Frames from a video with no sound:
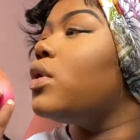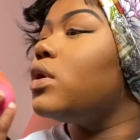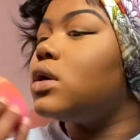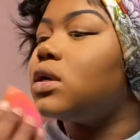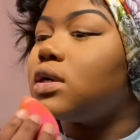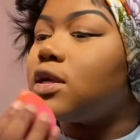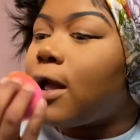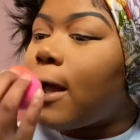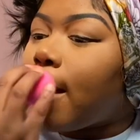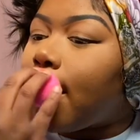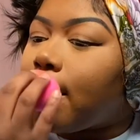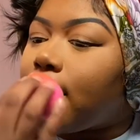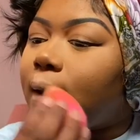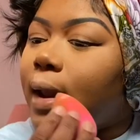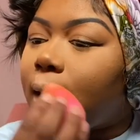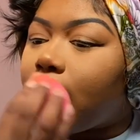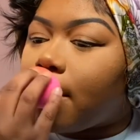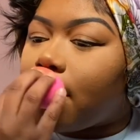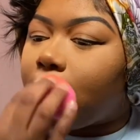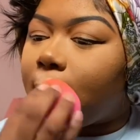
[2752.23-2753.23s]
I am
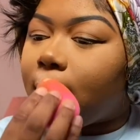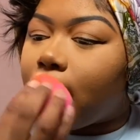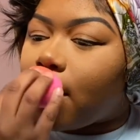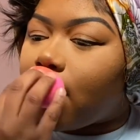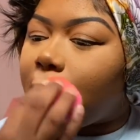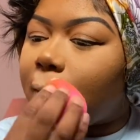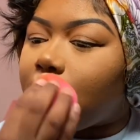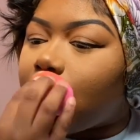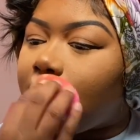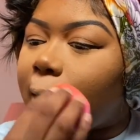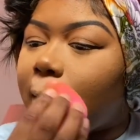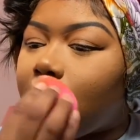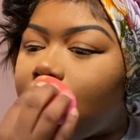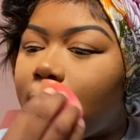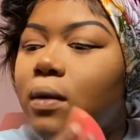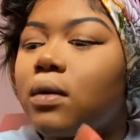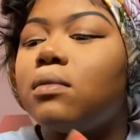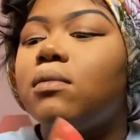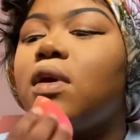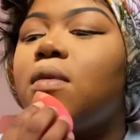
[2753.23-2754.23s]
not a pro, so
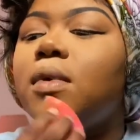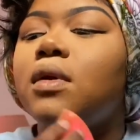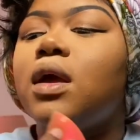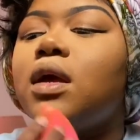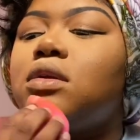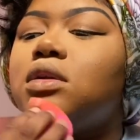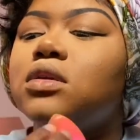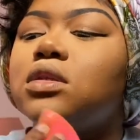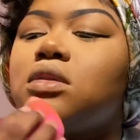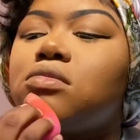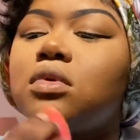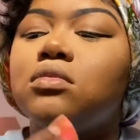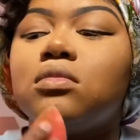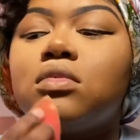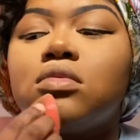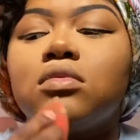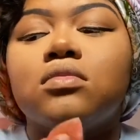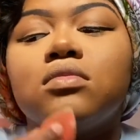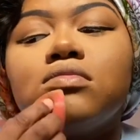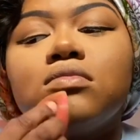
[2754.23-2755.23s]
maybe I just, I don't
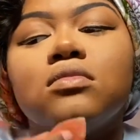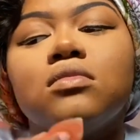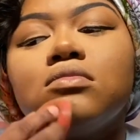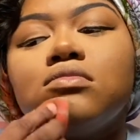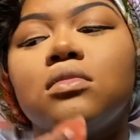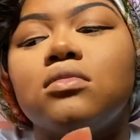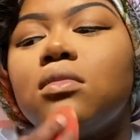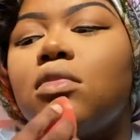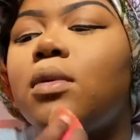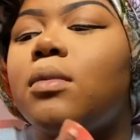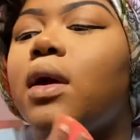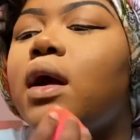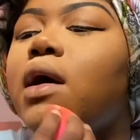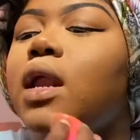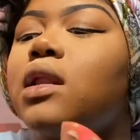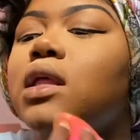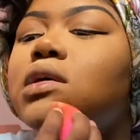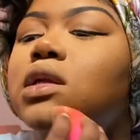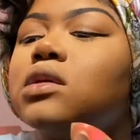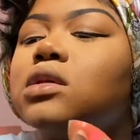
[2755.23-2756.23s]
know. Maybe I gotta
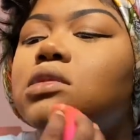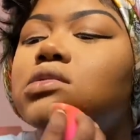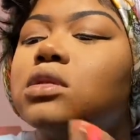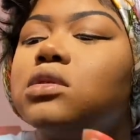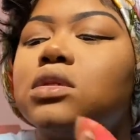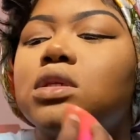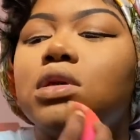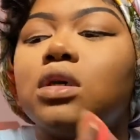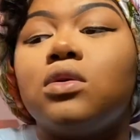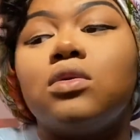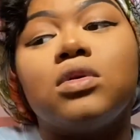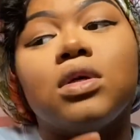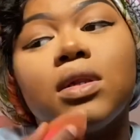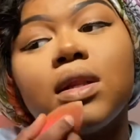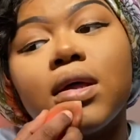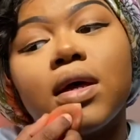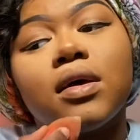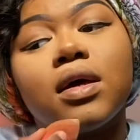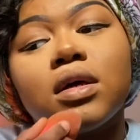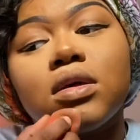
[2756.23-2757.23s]
let it sit on the
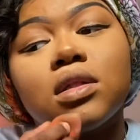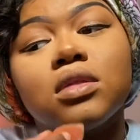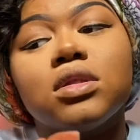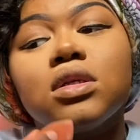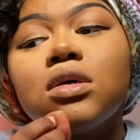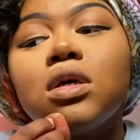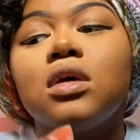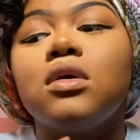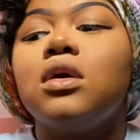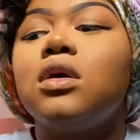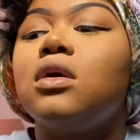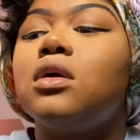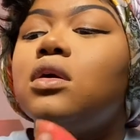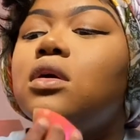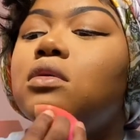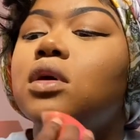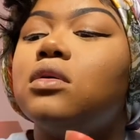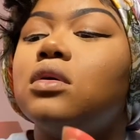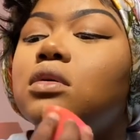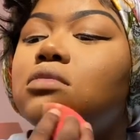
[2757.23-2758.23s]
lines.
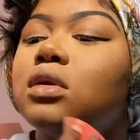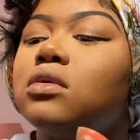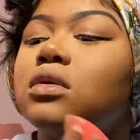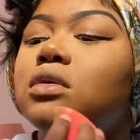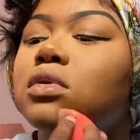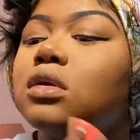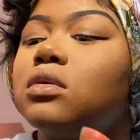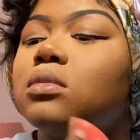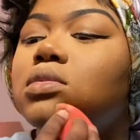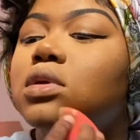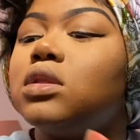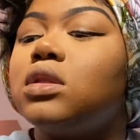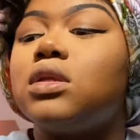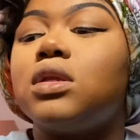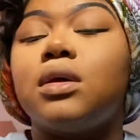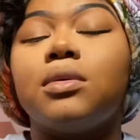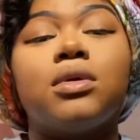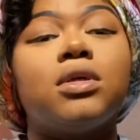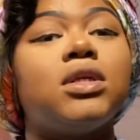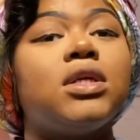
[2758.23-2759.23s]
But then
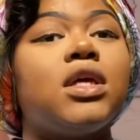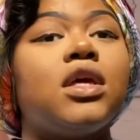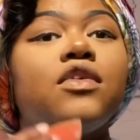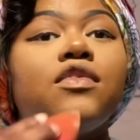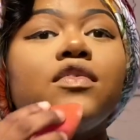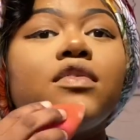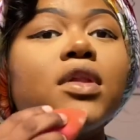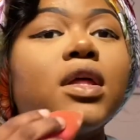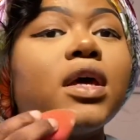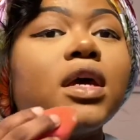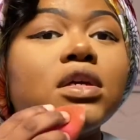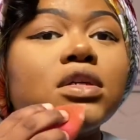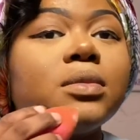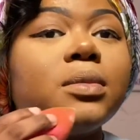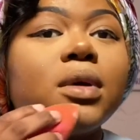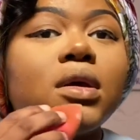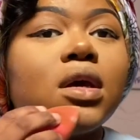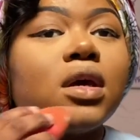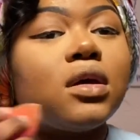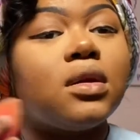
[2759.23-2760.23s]
I'm gonna get
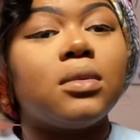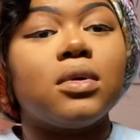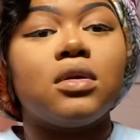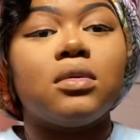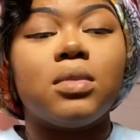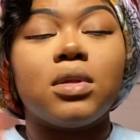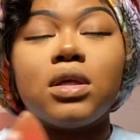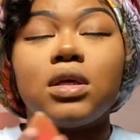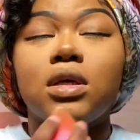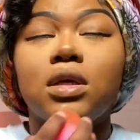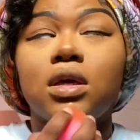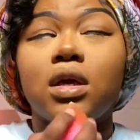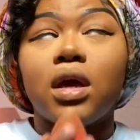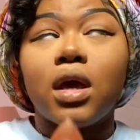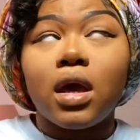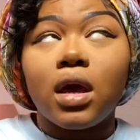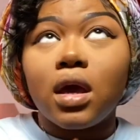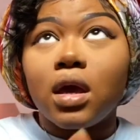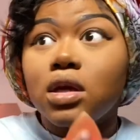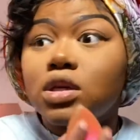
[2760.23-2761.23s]
flashback. I'm gonna be looking
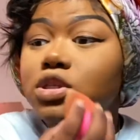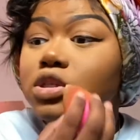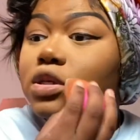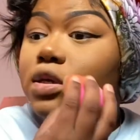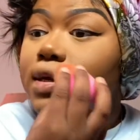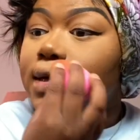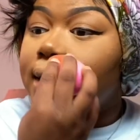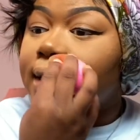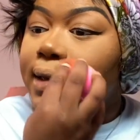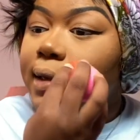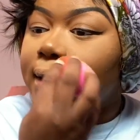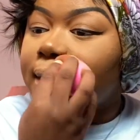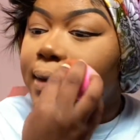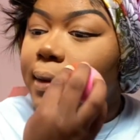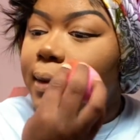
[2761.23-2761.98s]
ashy.